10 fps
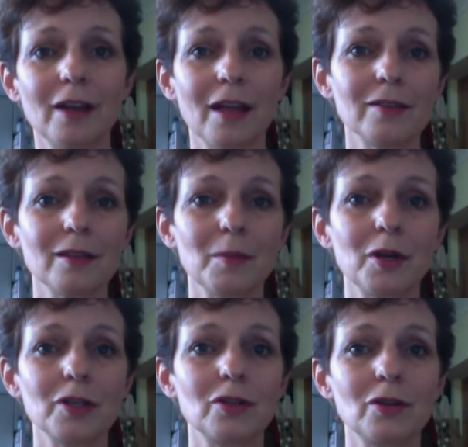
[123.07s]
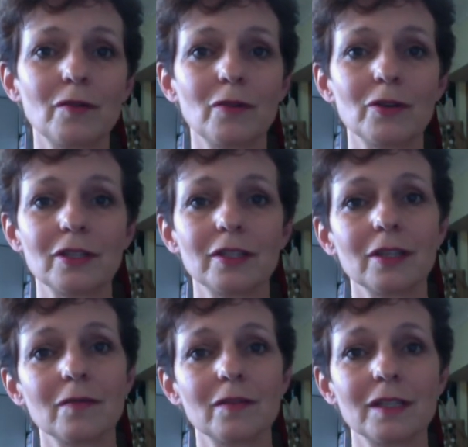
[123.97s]
It ends on March 31st
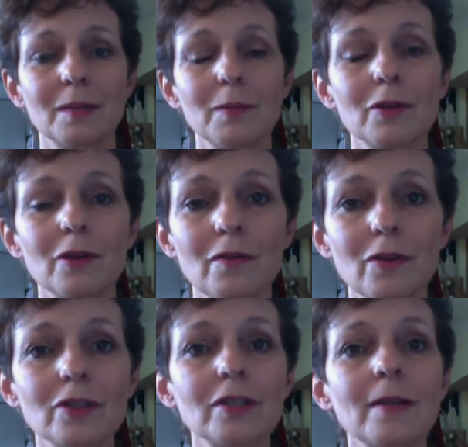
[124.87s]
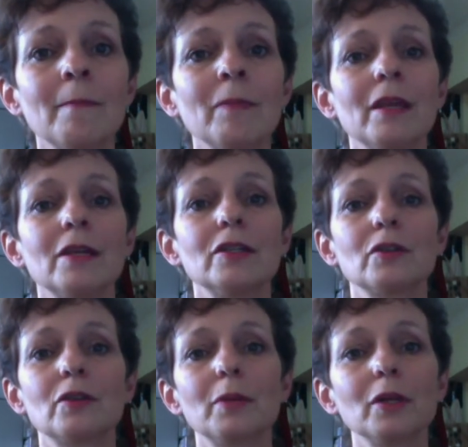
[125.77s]
instead of December 31st. So
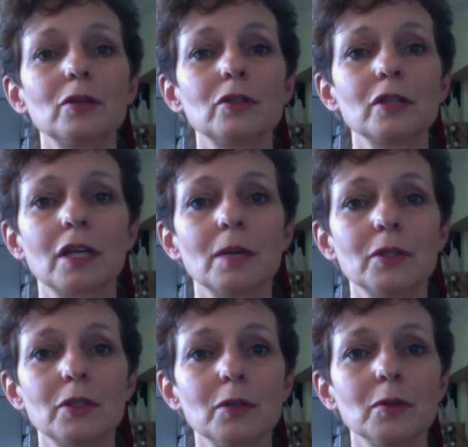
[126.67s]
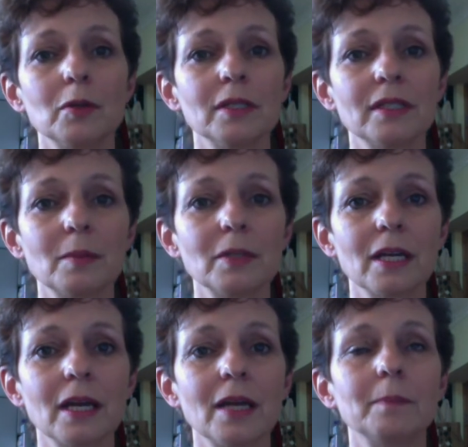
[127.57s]
the bill usually comes due in
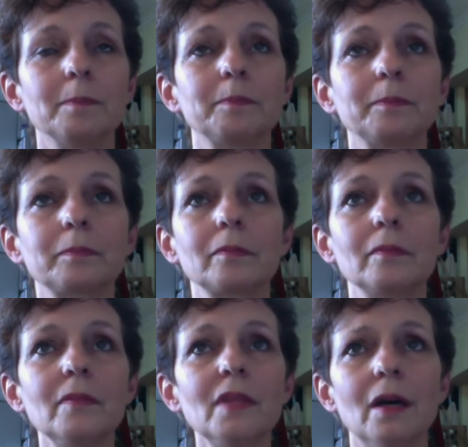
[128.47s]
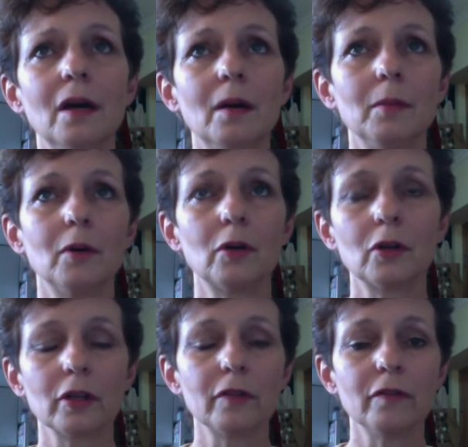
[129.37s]
summertime or
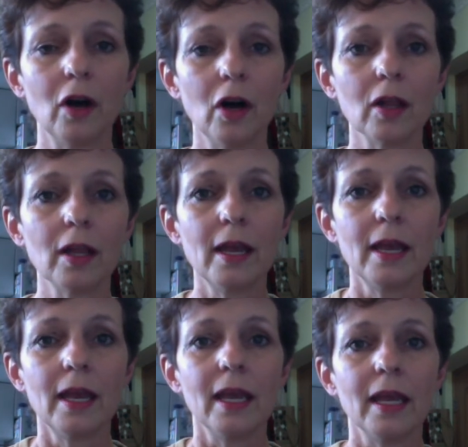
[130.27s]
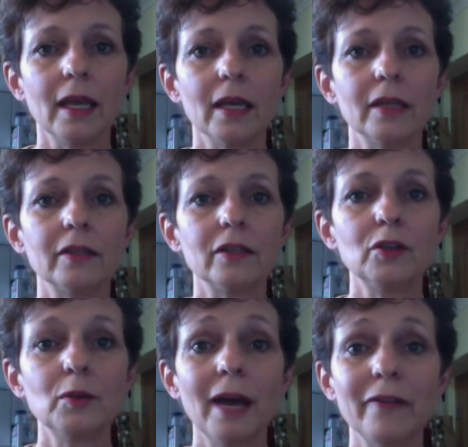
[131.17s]
early fall, and
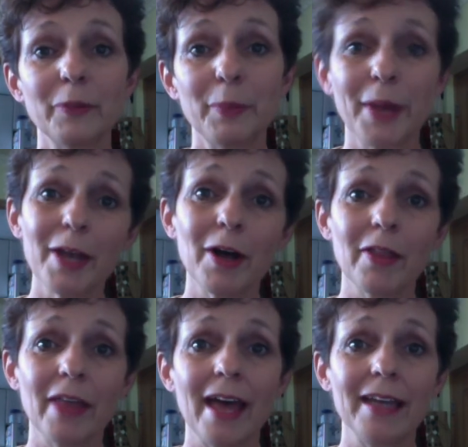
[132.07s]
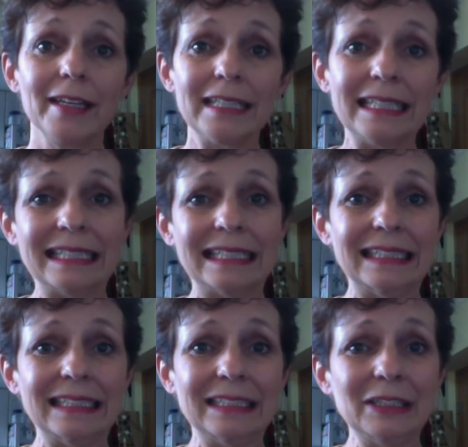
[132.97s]
you have to pay all that
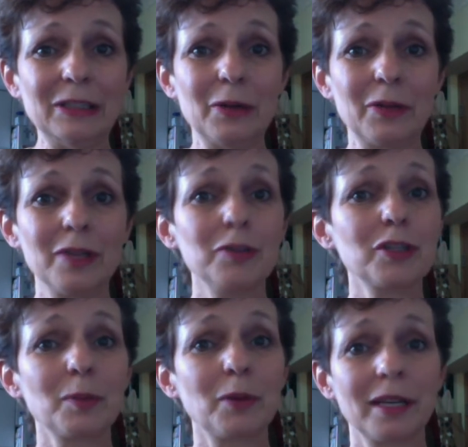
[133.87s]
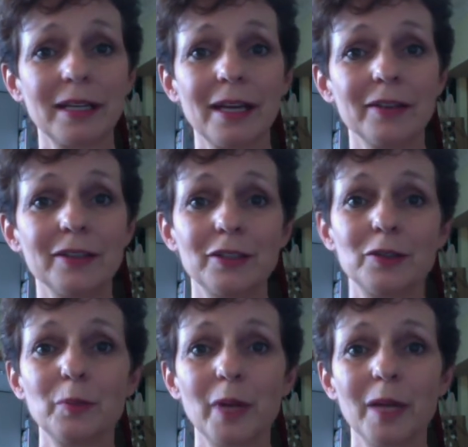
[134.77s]
they usually break it down into
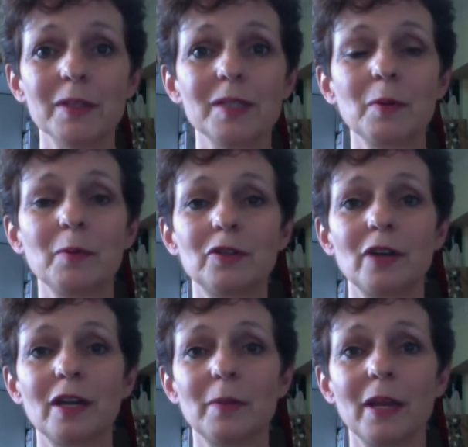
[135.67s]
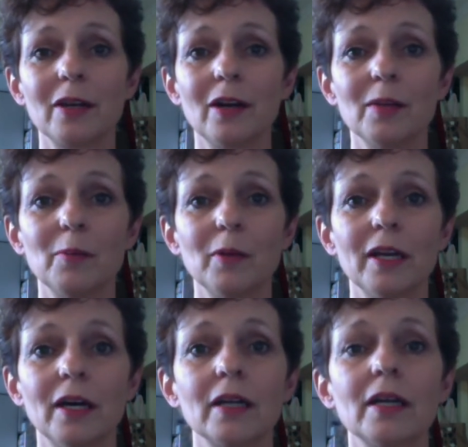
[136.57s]
two payments, but we try to pay it all in one hunk.